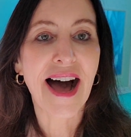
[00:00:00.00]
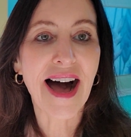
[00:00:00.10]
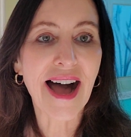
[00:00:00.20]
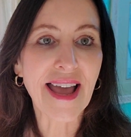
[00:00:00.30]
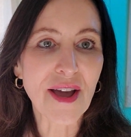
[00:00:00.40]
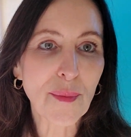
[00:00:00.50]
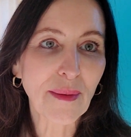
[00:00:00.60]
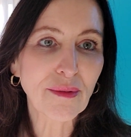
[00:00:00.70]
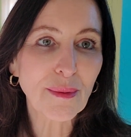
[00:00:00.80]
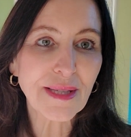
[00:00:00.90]
I hope
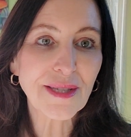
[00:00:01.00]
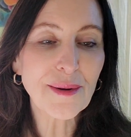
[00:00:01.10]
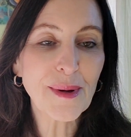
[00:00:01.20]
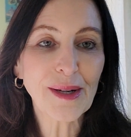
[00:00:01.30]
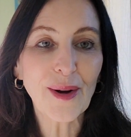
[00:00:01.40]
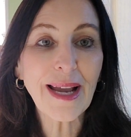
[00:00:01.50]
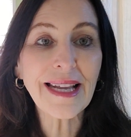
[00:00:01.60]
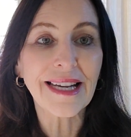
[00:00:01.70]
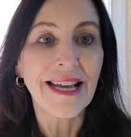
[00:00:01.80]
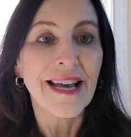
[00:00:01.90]
everyone's doing
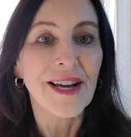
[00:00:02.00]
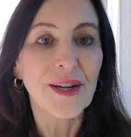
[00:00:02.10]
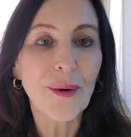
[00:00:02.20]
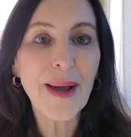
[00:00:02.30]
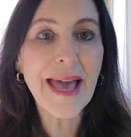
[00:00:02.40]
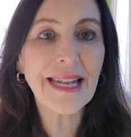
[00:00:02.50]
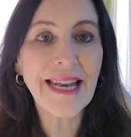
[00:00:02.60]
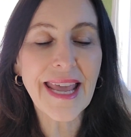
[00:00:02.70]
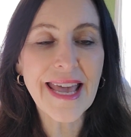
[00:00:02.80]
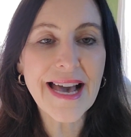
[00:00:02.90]
great. Go
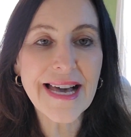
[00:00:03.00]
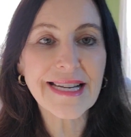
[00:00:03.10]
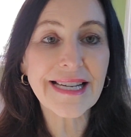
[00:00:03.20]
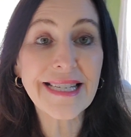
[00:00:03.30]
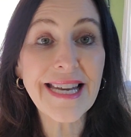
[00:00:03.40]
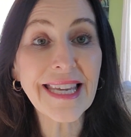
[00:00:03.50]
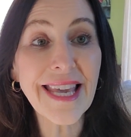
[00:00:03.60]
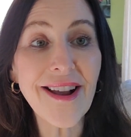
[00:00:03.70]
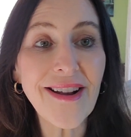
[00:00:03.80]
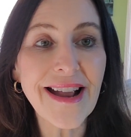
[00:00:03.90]
ahead and take
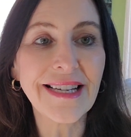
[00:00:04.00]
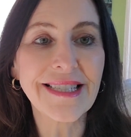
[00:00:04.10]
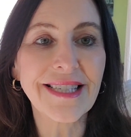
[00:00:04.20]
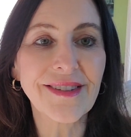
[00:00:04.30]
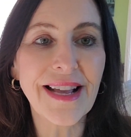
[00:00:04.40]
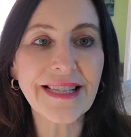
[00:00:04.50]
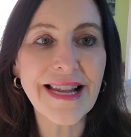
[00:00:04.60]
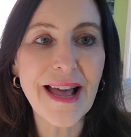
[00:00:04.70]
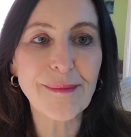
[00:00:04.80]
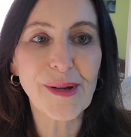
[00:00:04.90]
care. And until next
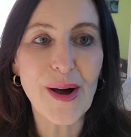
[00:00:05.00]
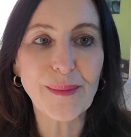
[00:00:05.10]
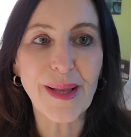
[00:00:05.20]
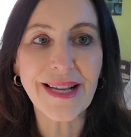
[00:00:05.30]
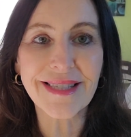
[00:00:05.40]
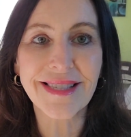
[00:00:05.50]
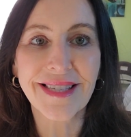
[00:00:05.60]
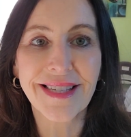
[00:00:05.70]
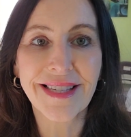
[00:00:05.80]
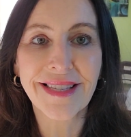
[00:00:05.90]
time, God bless.